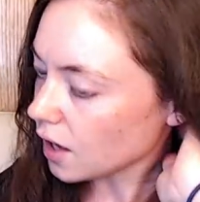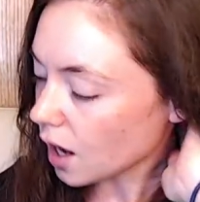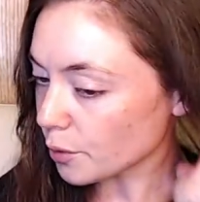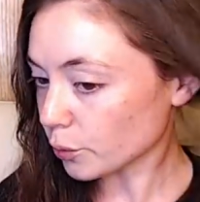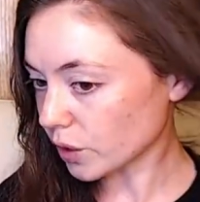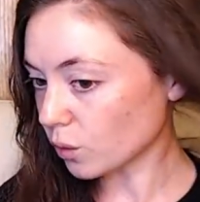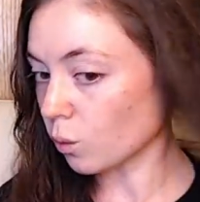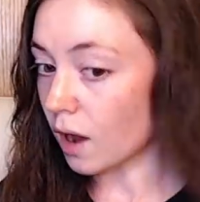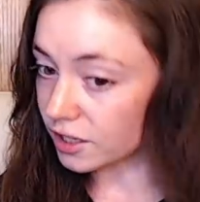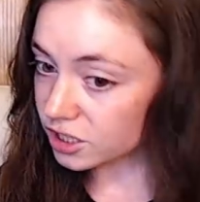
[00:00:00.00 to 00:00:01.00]
I'm gonna
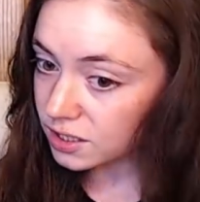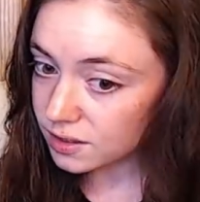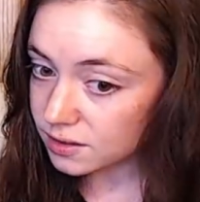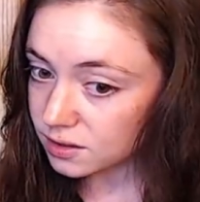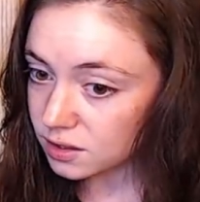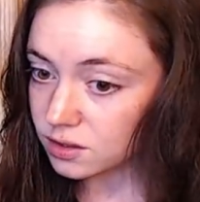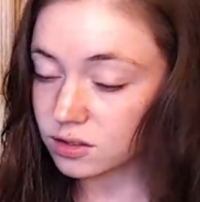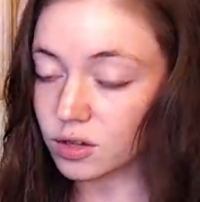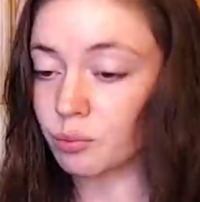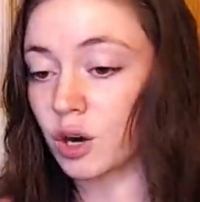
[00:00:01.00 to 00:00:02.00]
rewatch this,
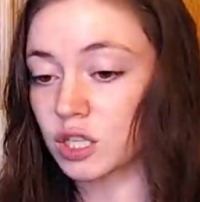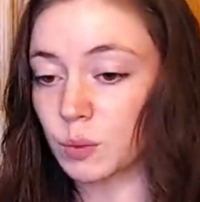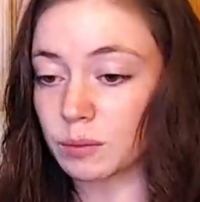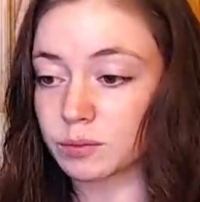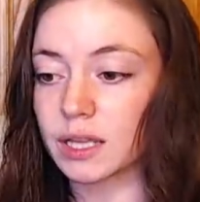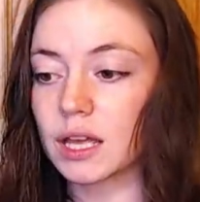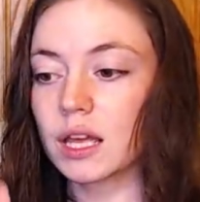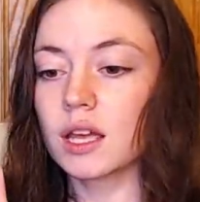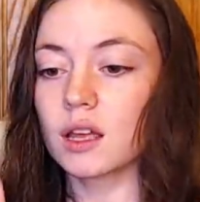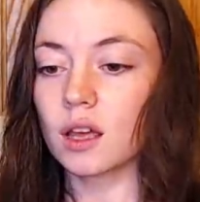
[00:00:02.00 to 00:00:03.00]
certain parts probably.
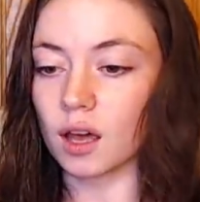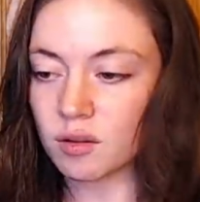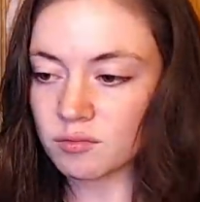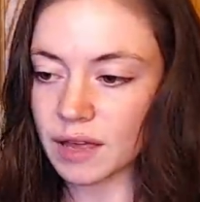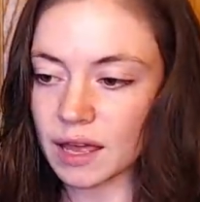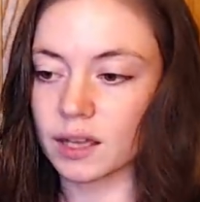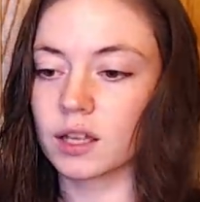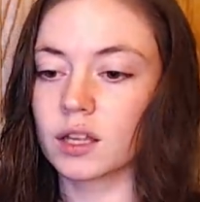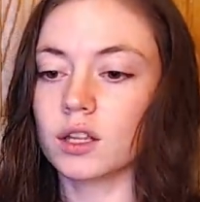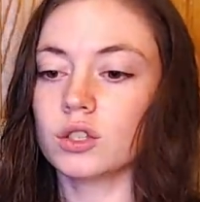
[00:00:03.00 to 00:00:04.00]
Come back.
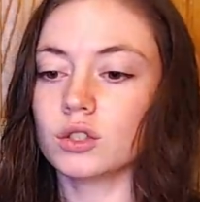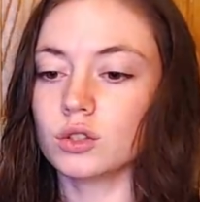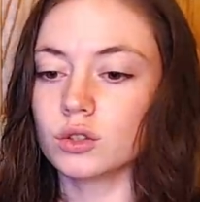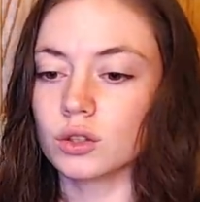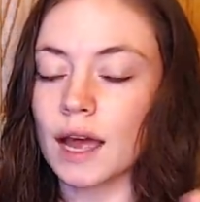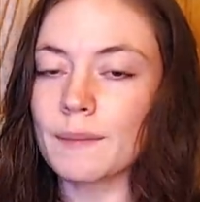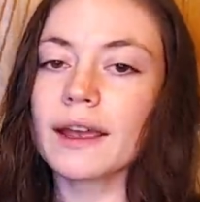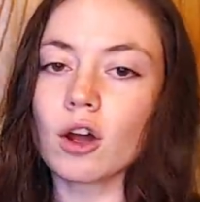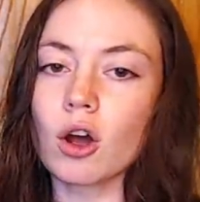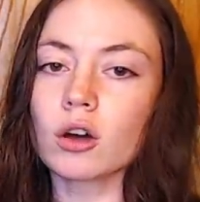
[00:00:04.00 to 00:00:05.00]
I might
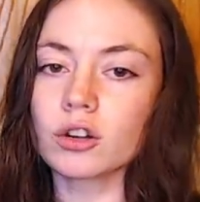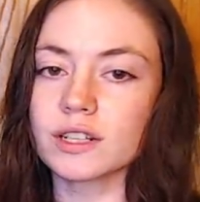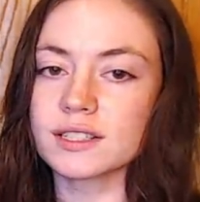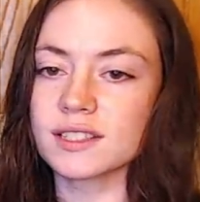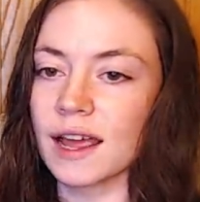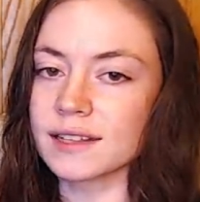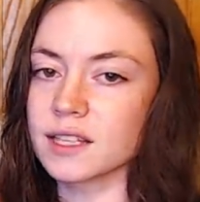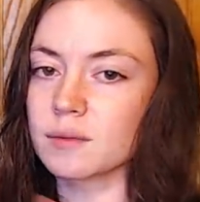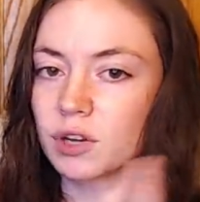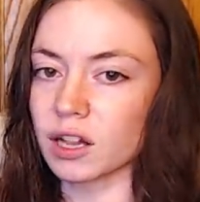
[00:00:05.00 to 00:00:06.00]
call Chris and ask
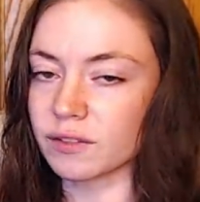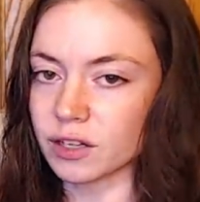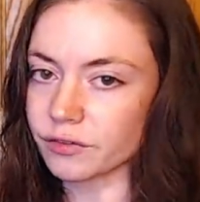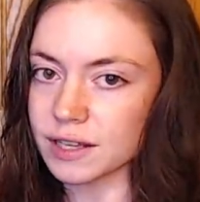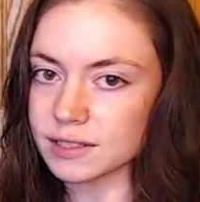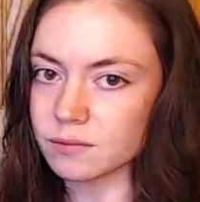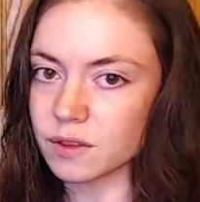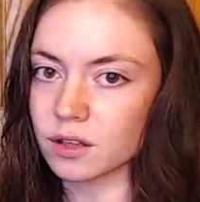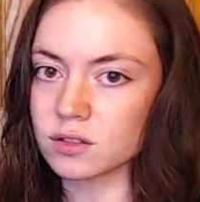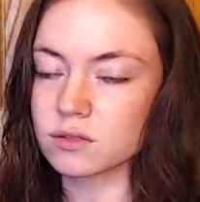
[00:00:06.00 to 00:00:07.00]
him to clarify some
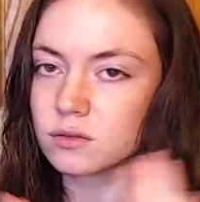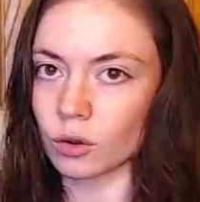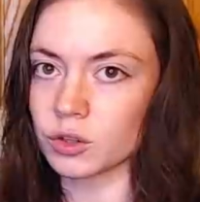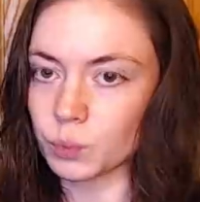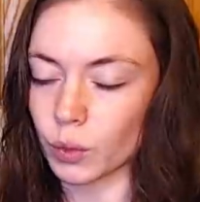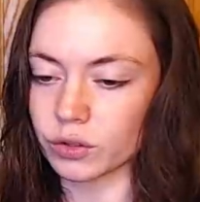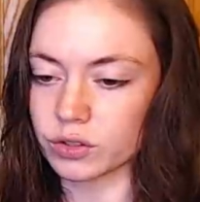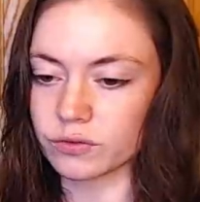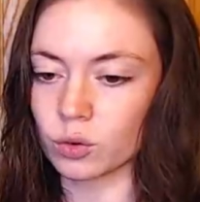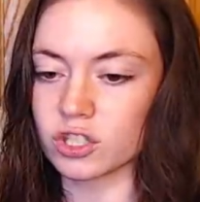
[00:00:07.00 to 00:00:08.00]
things. No spoilers,
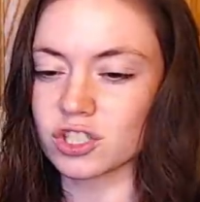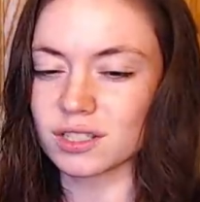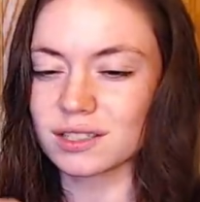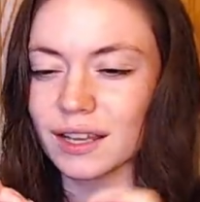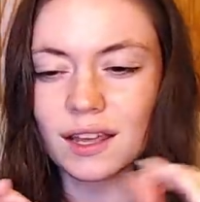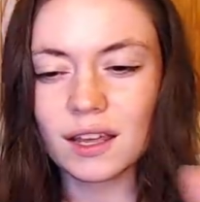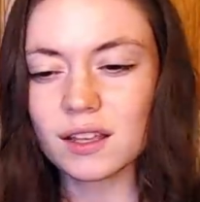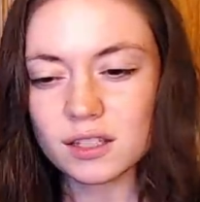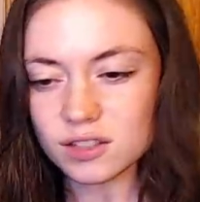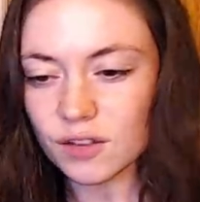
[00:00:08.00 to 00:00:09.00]
of course. Just, like,
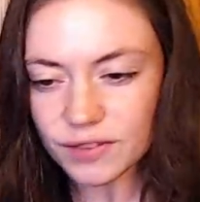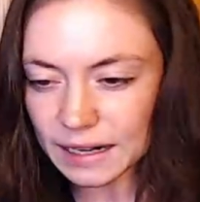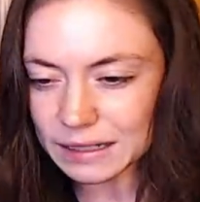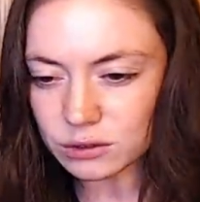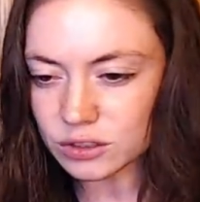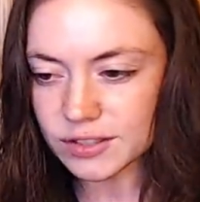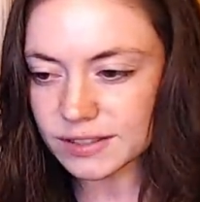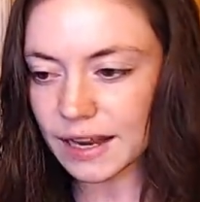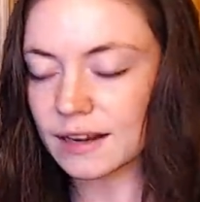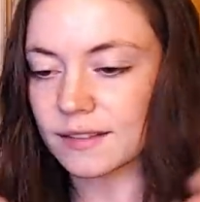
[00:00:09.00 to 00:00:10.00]
stuff that I don't
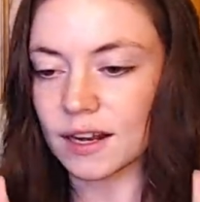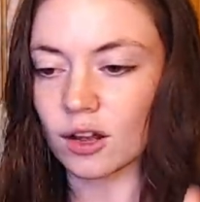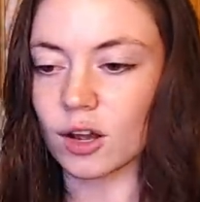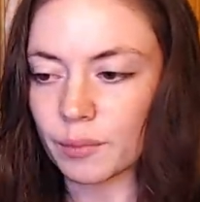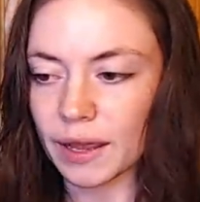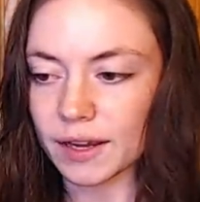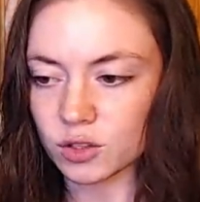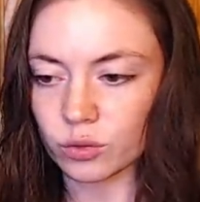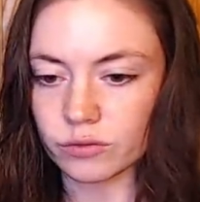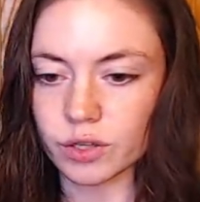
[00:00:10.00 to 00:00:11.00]
understand, and then I'll come back and do
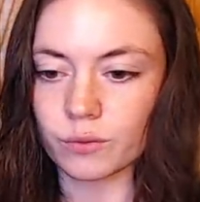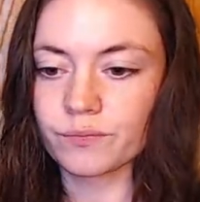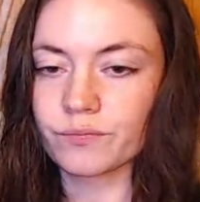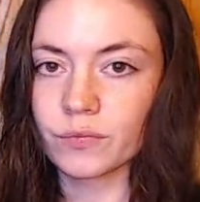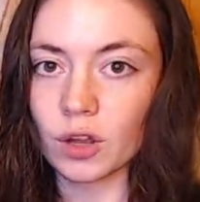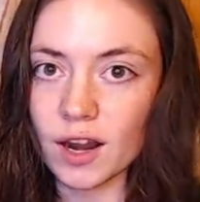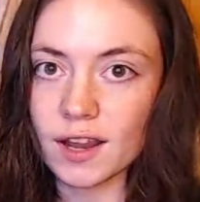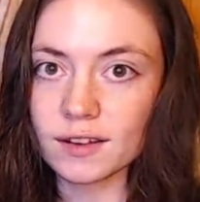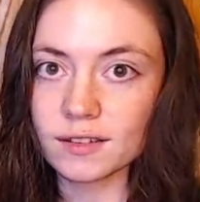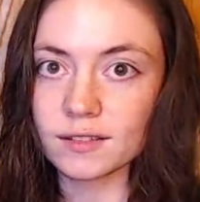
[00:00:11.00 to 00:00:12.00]
a review. Alright?
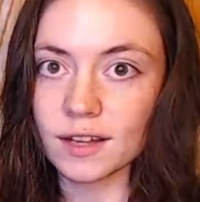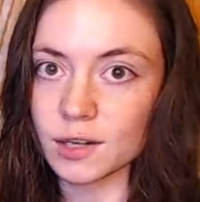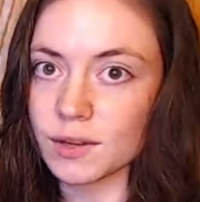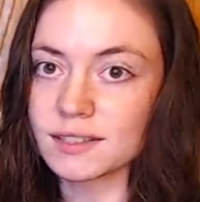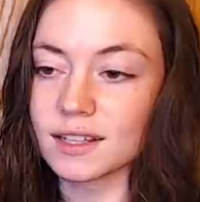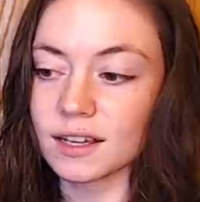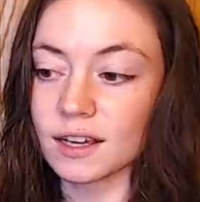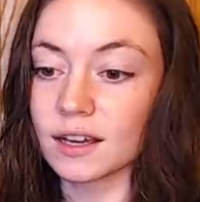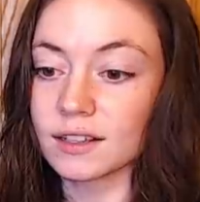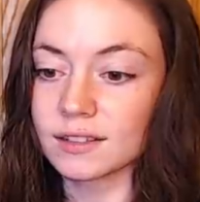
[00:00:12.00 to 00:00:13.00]
Anyways,
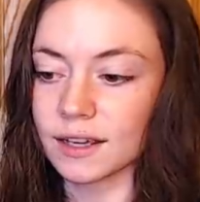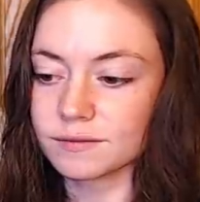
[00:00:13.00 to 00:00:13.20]
yeah.